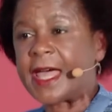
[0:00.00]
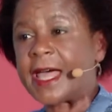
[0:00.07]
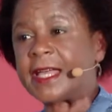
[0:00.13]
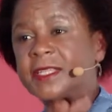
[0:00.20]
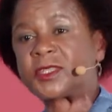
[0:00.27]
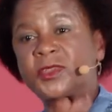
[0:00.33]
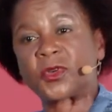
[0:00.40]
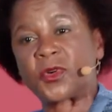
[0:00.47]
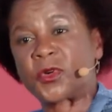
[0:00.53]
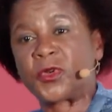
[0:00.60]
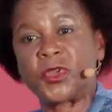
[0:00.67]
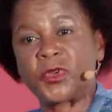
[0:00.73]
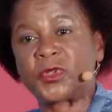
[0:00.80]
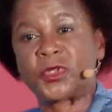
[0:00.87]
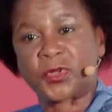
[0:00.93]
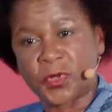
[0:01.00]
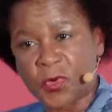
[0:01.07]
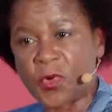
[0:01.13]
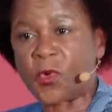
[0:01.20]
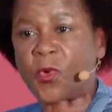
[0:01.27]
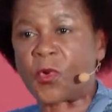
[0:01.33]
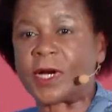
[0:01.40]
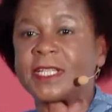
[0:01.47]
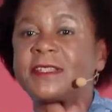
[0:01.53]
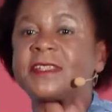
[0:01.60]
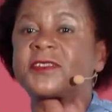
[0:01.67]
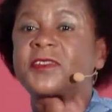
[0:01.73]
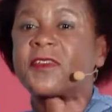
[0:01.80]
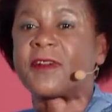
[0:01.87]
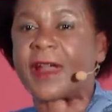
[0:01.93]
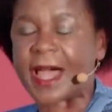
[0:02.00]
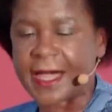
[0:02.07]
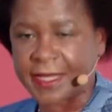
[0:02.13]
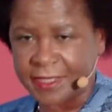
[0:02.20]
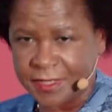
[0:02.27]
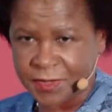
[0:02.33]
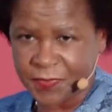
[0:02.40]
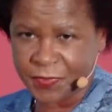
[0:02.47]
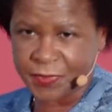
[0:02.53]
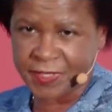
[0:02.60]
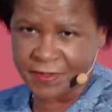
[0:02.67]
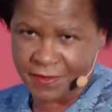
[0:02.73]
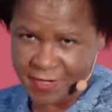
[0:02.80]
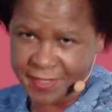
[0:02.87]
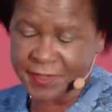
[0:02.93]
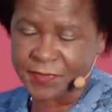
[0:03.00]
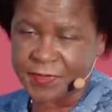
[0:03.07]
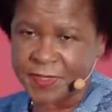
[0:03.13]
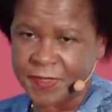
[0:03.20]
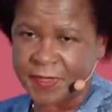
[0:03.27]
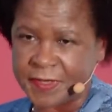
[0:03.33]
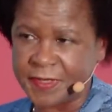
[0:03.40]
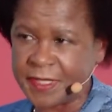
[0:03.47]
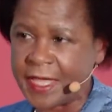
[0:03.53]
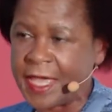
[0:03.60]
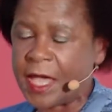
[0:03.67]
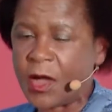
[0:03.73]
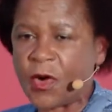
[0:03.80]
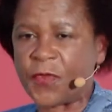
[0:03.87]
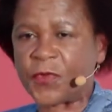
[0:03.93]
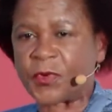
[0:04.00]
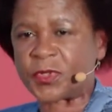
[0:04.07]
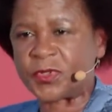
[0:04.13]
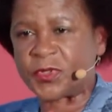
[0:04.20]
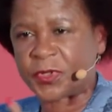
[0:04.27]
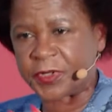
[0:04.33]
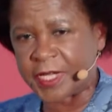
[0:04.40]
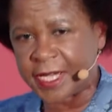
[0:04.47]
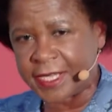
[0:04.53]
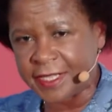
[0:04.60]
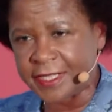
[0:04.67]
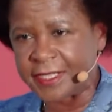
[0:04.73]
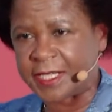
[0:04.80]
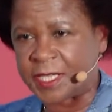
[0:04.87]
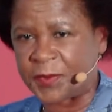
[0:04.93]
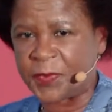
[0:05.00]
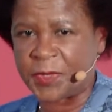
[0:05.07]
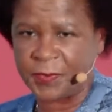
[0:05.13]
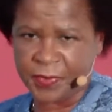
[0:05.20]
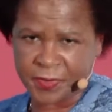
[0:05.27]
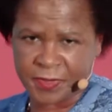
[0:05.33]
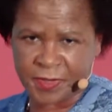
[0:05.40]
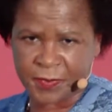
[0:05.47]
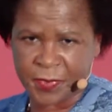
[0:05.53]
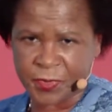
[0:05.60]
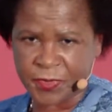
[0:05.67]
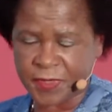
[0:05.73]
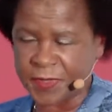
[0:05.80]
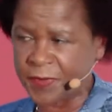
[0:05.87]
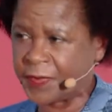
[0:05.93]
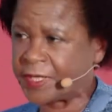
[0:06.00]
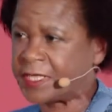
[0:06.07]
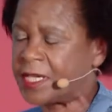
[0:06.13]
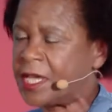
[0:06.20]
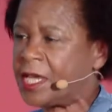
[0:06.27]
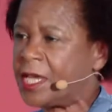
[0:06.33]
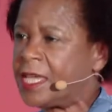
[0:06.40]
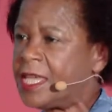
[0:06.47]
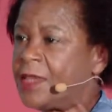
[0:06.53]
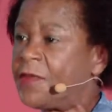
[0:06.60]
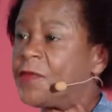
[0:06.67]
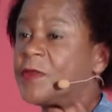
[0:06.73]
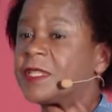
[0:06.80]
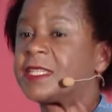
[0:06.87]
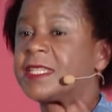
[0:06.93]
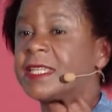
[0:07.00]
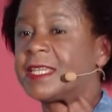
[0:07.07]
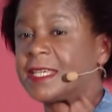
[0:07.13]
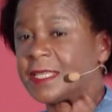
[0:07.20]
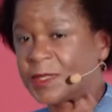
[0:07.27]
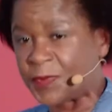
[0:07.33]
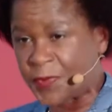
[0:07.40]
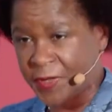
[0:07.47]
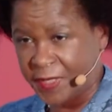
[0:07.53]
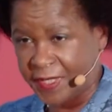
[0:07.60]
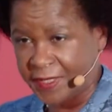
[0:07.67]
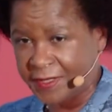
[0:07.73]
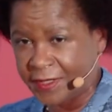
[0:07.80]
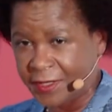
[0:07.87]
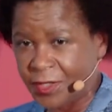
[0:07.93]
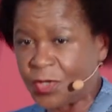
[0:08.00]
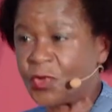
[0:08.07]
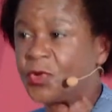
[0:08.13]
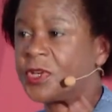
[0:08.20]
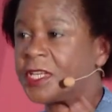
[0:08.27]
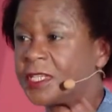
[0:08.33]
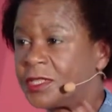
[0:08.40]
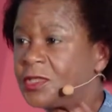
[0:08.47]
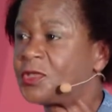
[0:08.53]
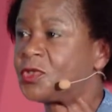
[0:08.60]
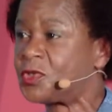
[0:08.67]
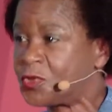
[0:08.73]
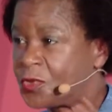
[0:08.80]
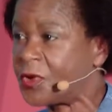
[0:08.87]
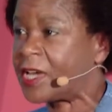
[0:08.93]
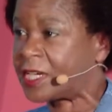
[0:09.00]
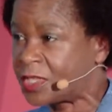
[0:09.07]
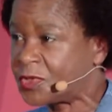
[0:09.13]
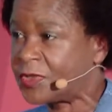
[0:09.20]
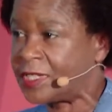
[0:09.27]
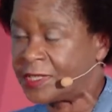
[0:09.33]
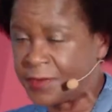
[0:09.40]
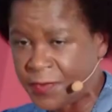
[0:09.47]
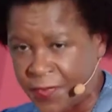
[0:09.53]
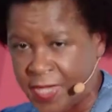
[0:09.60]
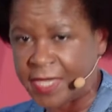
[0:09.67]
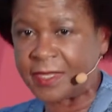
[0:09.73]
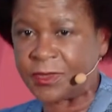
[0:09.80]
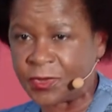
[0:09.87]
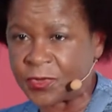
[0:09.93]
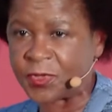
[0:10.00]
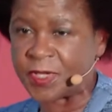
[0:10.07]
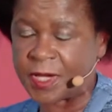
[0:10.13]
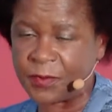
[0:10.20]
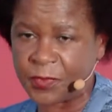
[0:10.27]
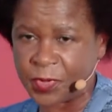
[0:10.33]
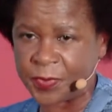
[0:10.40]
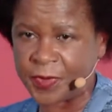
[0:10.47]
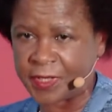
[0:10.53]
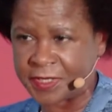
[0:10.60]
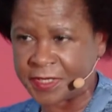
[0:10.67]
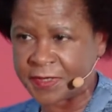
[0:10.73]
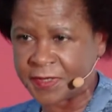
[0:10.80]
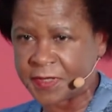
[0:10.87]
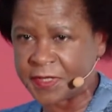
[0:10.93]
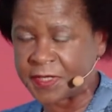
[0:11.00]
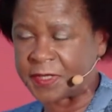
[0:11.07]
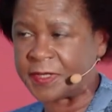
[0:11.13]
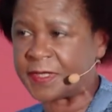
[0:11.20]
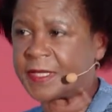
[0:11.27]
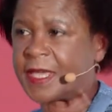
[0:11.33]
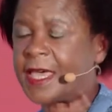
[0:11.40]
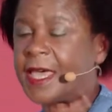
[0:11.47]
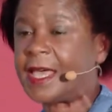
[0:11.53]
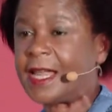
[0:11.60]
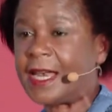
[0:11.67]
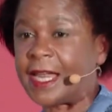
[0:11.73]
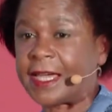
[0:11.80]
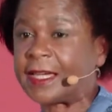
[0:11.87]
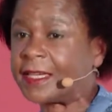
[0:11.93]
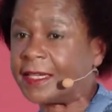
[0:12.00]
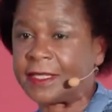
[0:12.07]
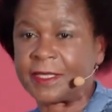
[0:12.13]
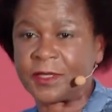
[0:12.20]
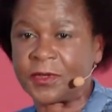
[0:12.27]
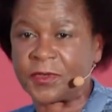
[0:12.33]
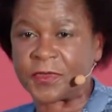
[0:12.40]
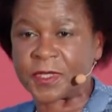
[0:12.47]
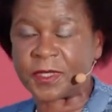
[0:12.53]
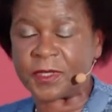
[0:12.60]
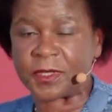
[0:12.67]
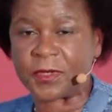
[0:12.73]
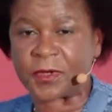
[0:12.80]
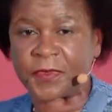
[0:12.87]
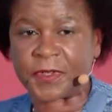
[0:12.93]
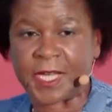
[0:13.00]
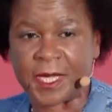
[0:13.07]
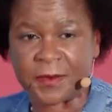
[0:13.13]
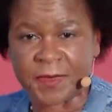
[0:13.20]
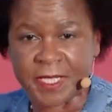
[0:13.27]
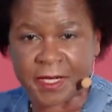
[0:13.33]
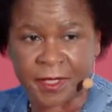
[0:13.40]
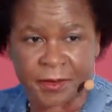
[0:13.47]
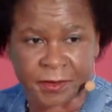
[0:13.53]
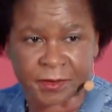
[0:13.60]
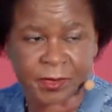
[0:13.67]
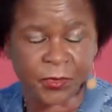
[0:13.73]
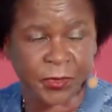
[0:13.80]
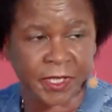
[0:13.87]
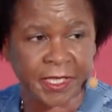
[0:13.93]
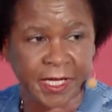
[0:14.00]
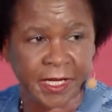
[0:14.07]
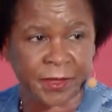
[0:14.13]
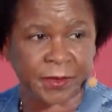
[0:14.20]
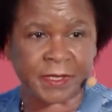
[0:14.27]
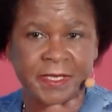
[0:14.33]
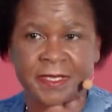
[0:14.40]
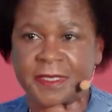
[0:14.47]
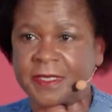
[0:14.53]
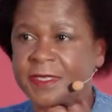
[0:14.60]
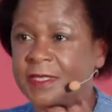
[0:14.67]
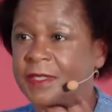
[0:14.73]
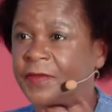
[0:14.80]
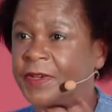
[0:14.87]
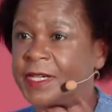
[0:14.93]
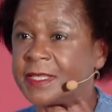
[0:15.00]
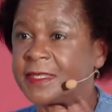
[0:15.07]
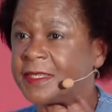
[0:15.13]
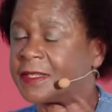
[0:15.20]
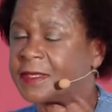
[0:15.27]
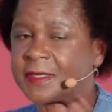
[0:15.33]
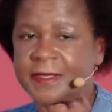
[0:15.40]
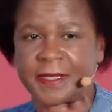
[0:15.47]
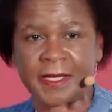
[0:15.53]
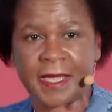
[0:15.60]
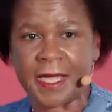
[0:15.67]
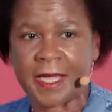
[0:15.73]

And so you do what is right for the right reason. Of course, you don't alienate people in the process, but if it needs be, you need to actually make those unpopular decisions. Like at the University of Cape Town, when I was the vice chancellor,